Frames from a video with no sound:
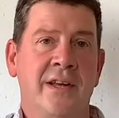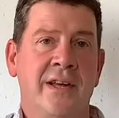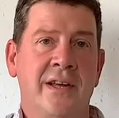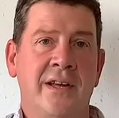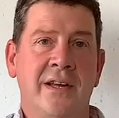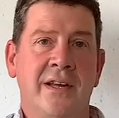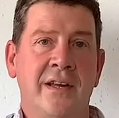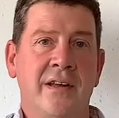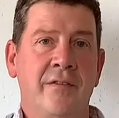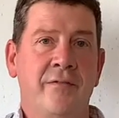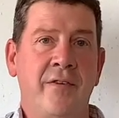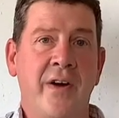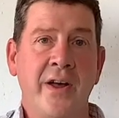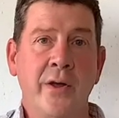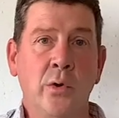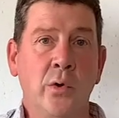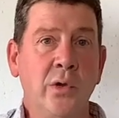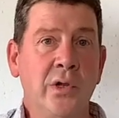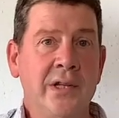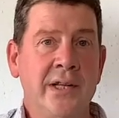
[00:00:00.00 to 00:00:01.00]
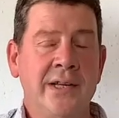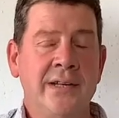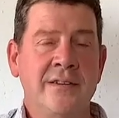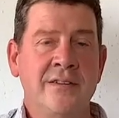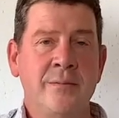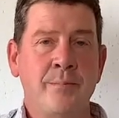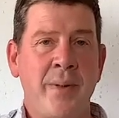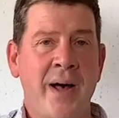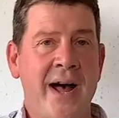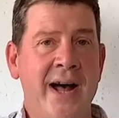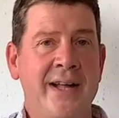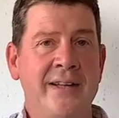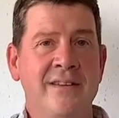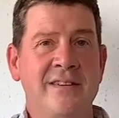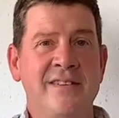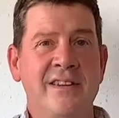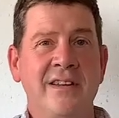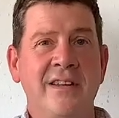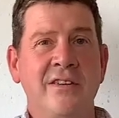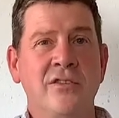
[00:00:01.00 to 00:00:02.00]
uh, violas,
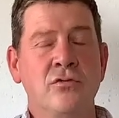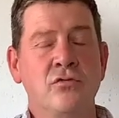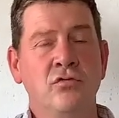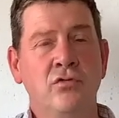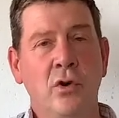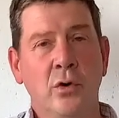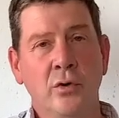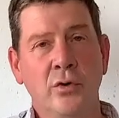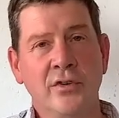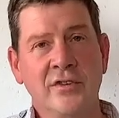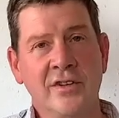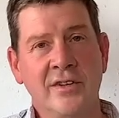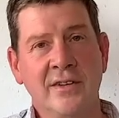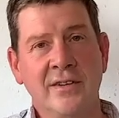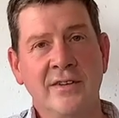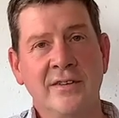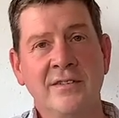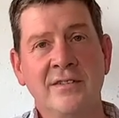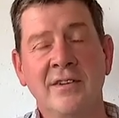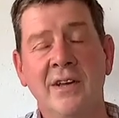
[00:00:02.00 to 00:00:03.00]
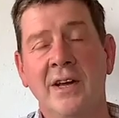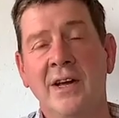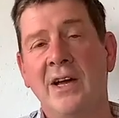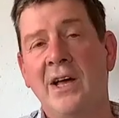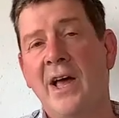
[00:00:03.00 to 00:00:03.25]
pansies, roses.